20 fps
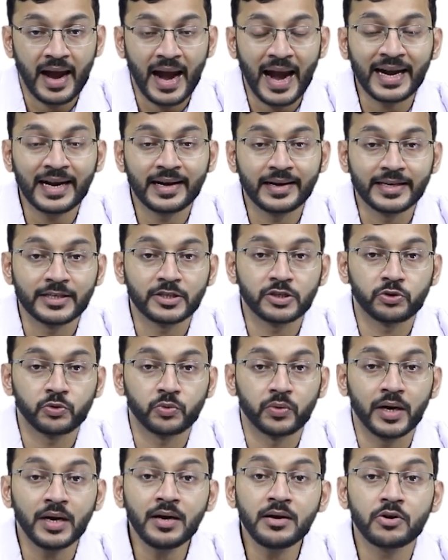and leads
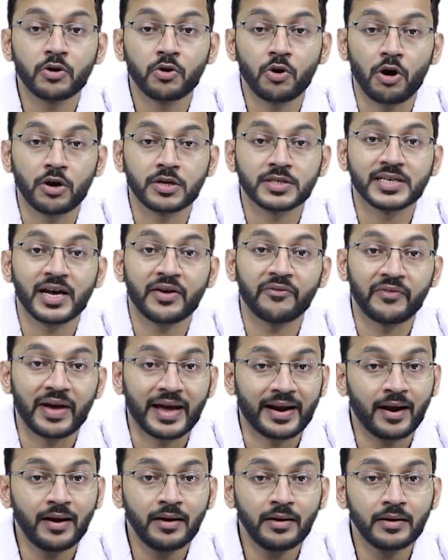to a Coxa
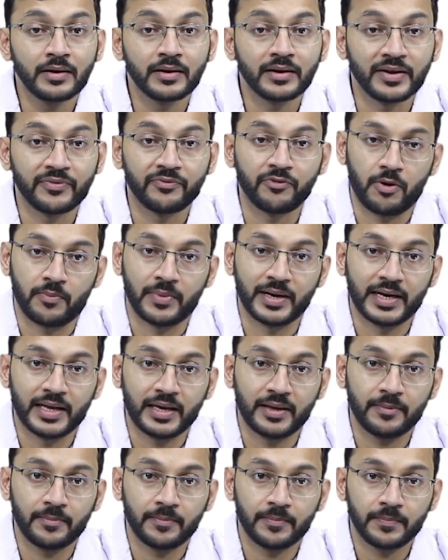Vara deformity.